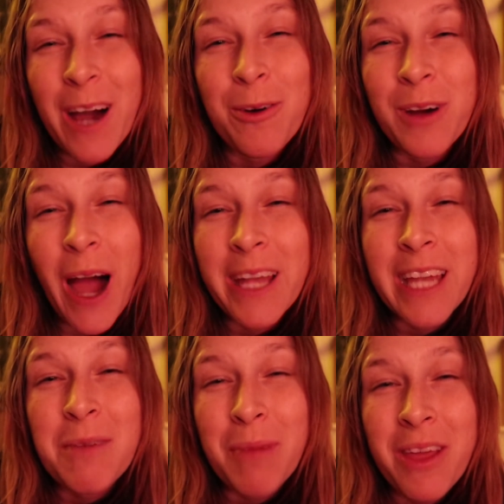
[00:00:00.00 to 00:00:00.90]
I
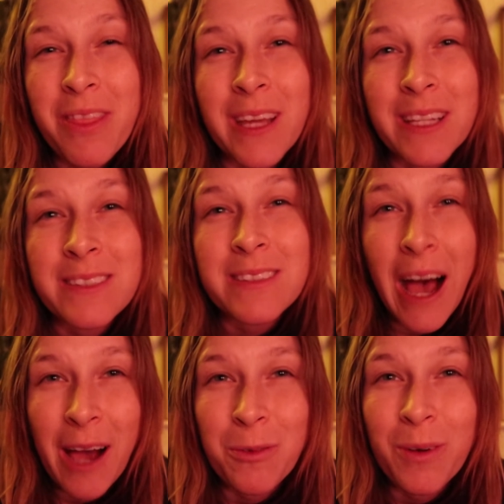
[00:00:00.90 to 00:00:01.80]
name my things.
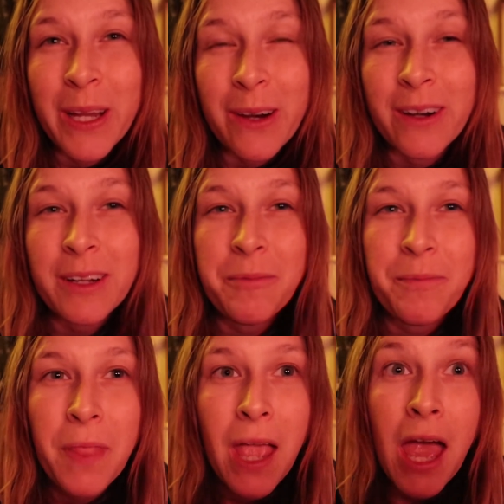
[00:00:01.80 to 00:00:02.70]
I'm weird.
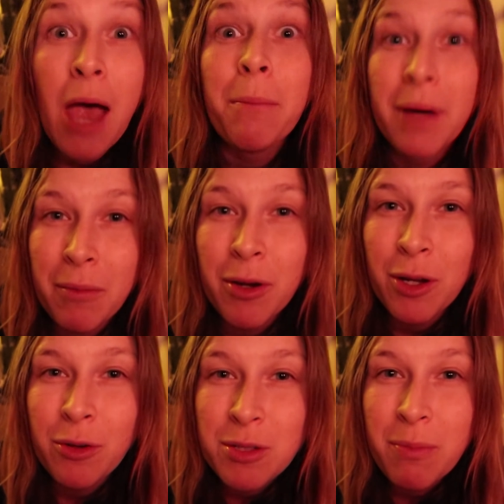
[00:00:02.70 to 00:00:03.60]
But I'm
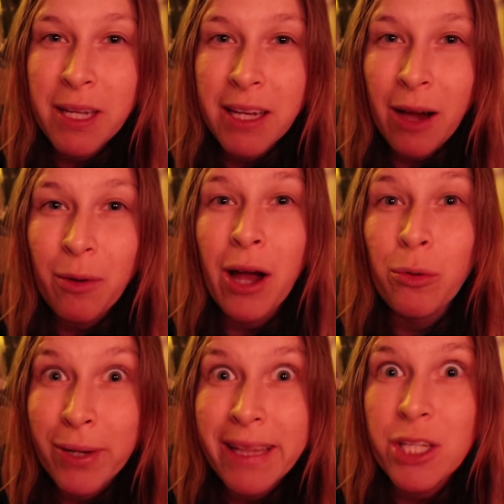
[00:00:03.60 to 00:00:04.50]
gonna go to bed now. I
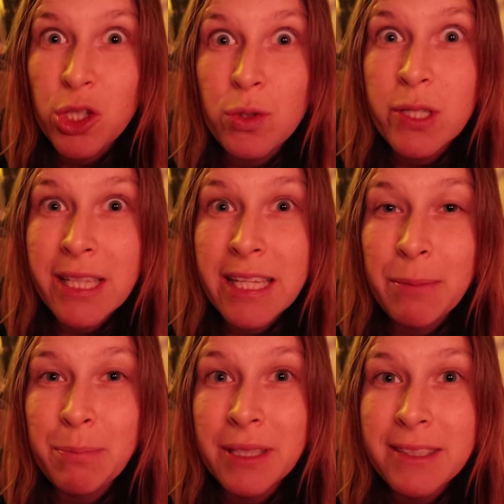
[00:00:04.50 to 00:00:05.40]
really should
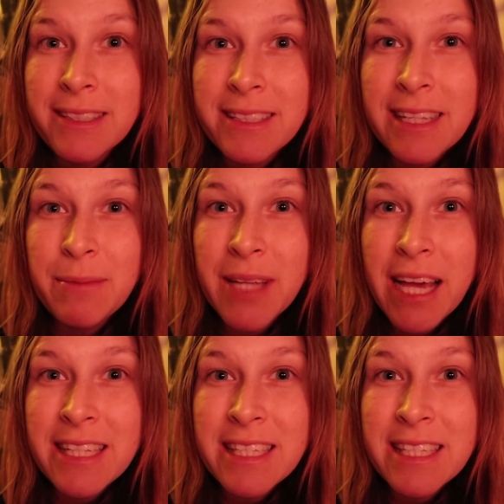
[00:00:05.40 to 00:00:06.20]
sleep. Sleep tight.